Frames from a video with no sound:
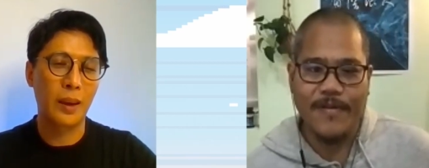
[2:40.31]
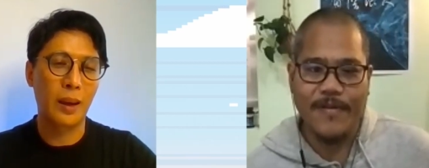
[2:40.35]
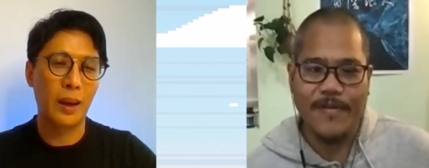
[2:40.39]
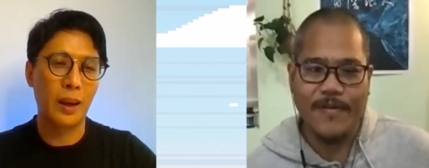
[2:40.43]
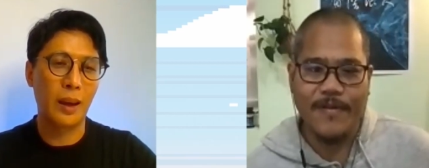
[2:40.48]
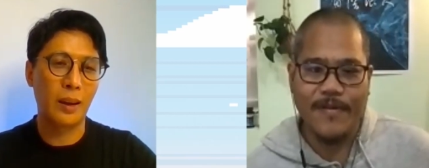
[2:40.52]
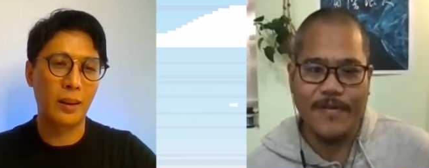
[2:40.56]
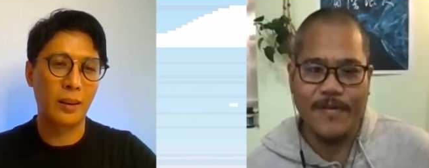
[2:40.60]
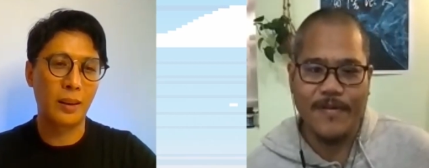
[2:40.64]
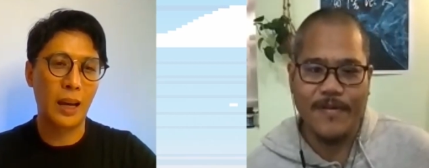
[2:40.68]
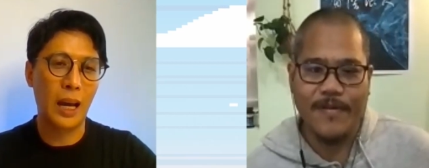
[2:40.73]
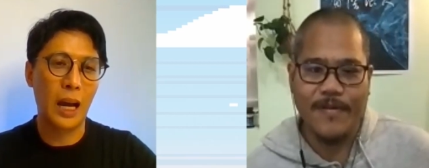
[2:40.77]

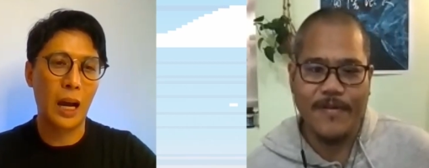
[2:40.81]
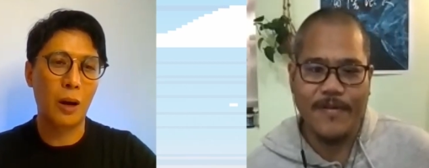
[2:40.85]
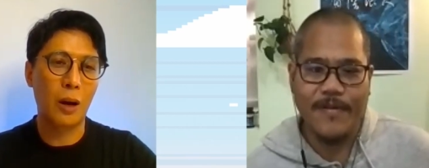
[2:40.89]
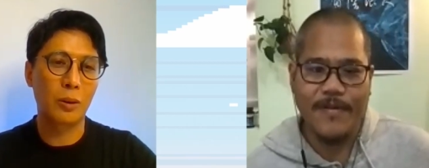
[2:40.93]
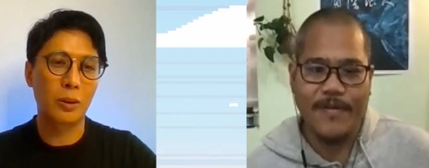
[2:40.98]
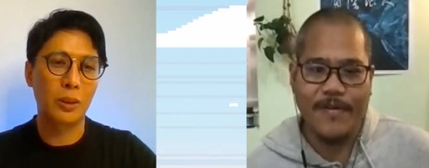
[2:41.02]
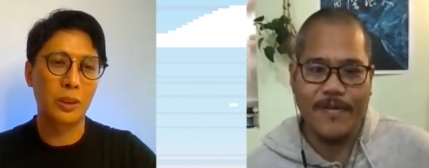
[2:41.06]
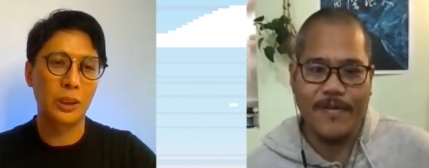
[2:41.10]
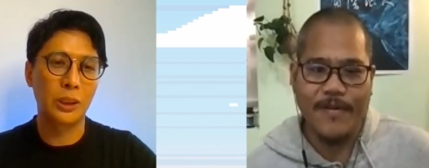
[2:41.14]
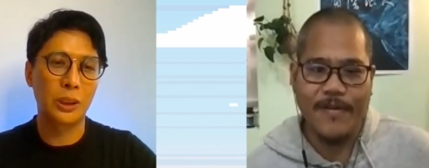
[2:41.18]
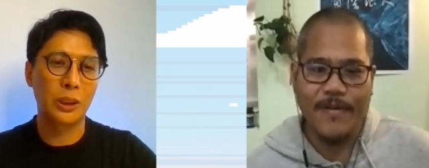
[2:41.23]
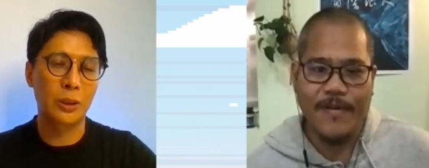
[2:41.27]
Speaker 1: and how
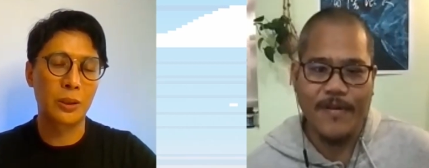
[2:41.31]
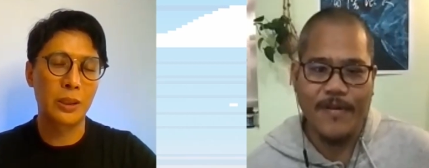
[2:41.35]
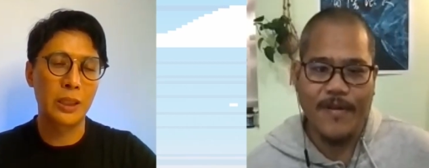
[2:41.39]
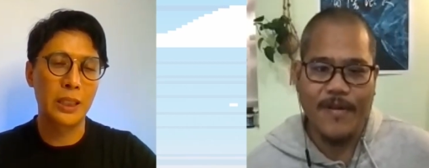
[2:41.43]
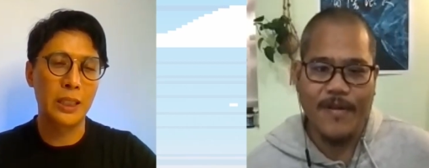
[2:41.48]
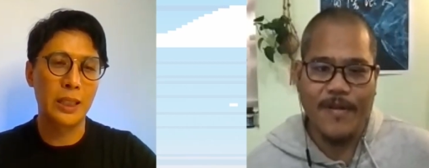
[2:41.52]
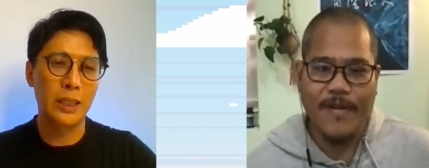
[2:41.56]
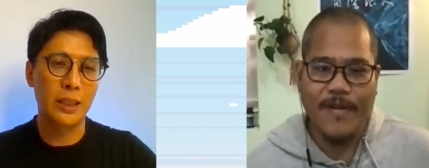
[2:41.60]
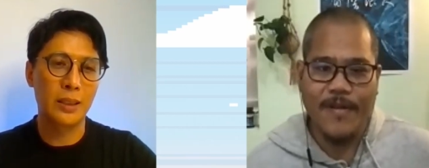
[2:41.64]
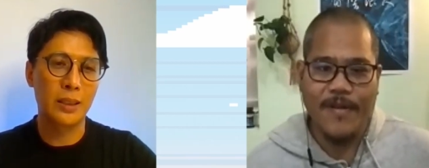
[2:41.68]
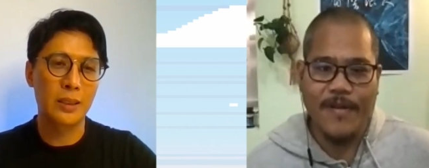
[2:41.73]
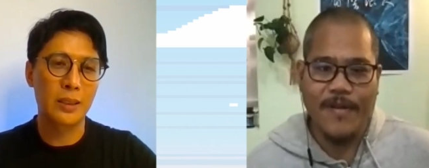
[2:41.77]
the
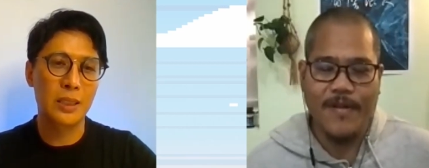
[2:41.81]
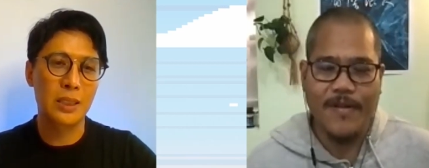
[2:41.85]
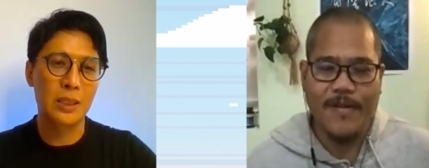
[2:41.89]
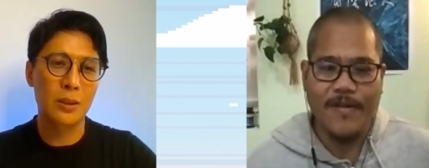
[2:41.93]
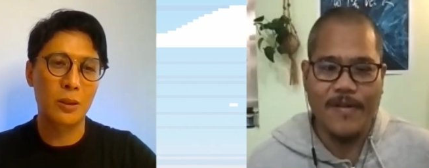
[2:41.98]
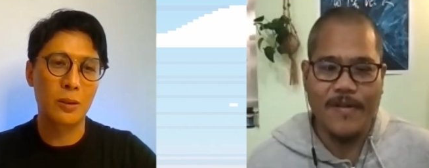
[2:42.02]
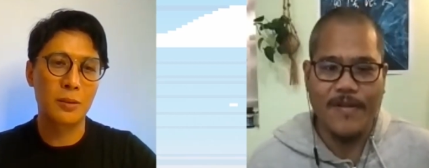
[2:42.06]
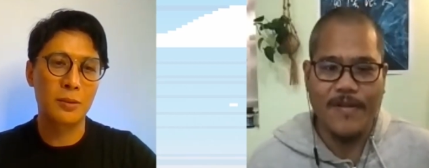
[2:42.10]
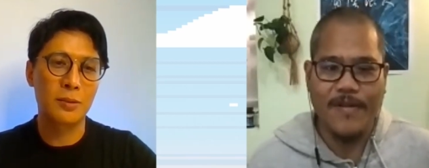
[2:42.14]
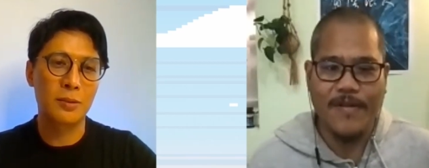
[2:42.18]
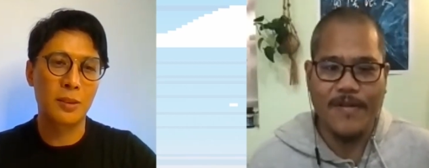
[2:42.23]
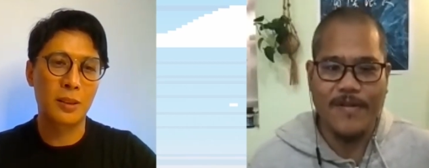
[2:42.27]
journey is
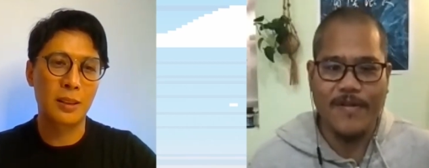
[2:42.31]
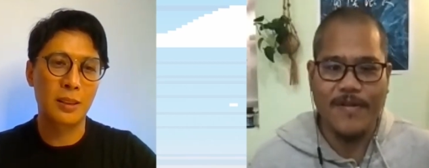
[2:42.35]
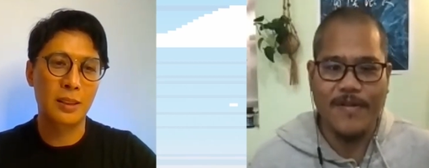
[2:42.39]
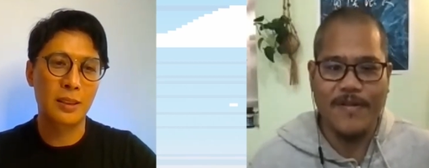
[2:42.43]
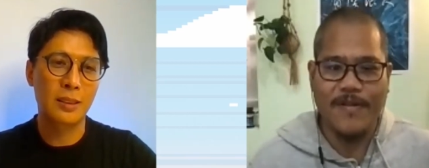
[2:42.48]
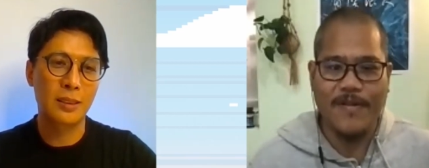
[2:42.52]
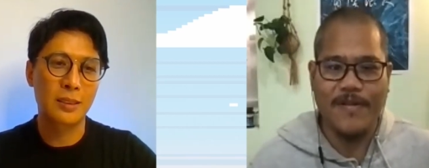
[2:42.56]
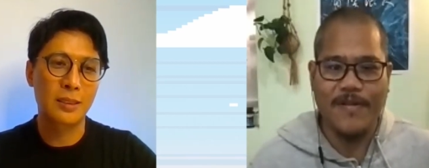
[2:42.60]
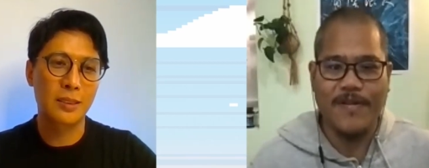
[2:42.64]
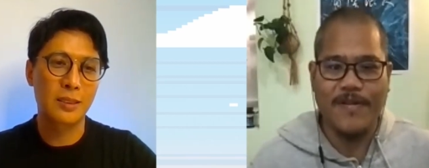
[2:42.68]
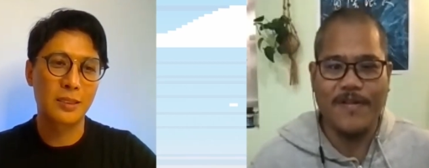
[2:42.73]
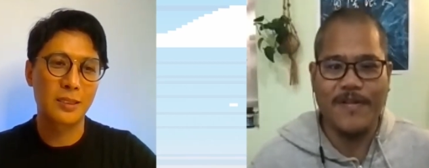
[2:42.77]
so far?
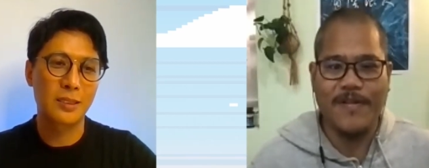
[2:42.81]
